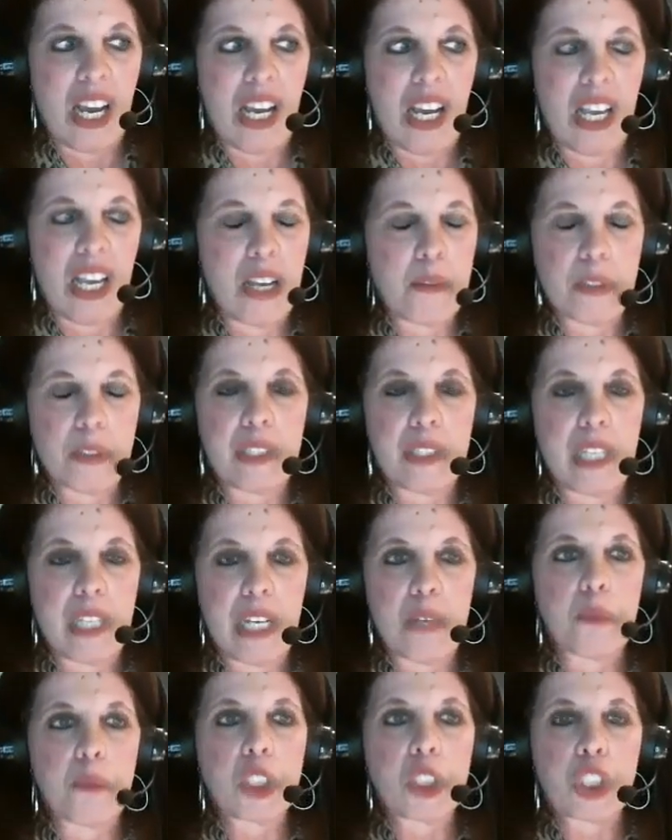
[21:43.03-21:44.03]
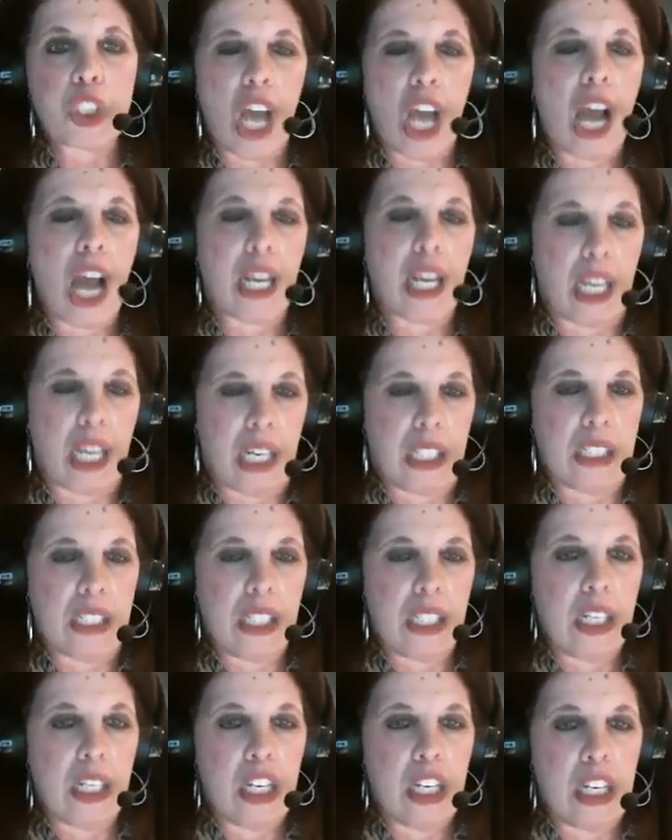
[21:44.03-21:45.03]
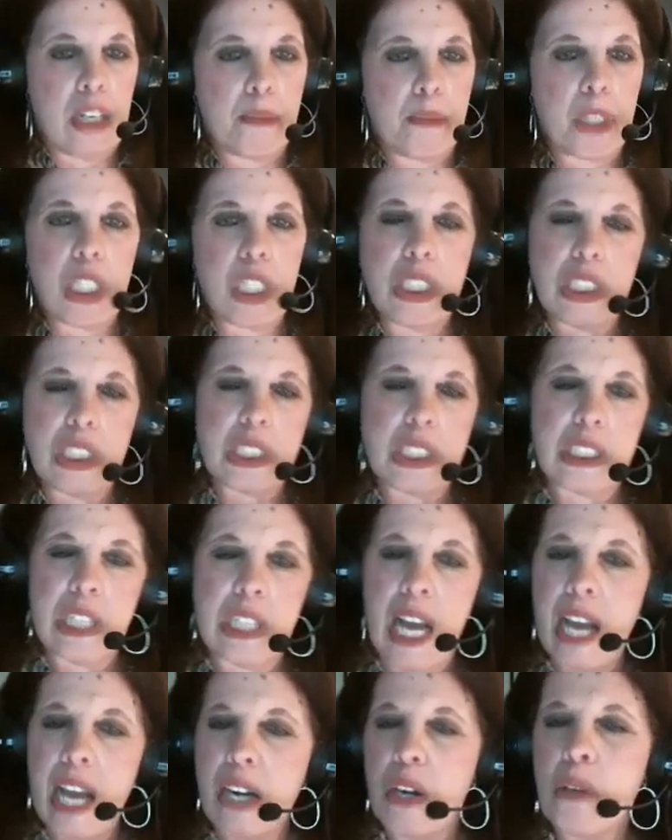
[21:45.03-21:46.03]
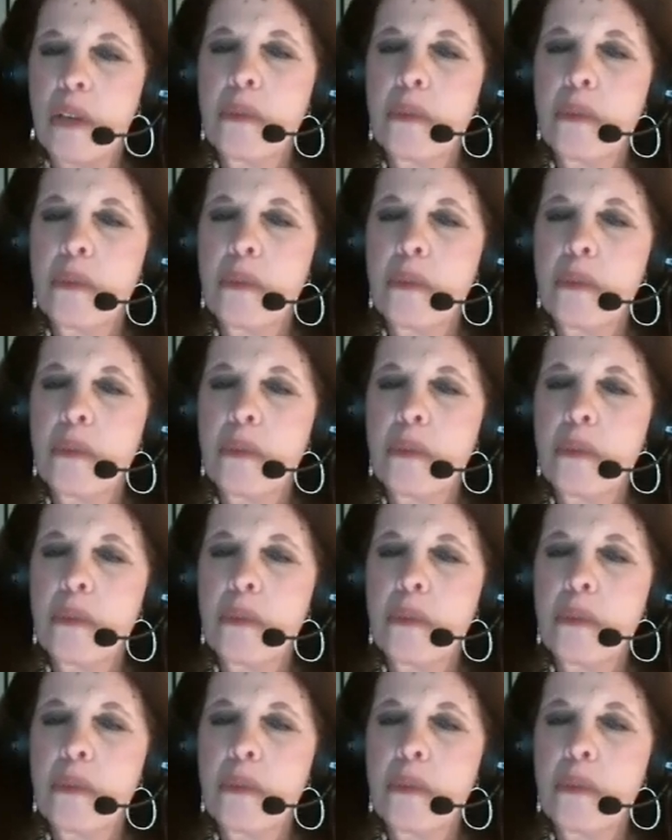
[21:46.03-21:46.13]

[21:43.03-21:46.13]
It was shocking because it's not,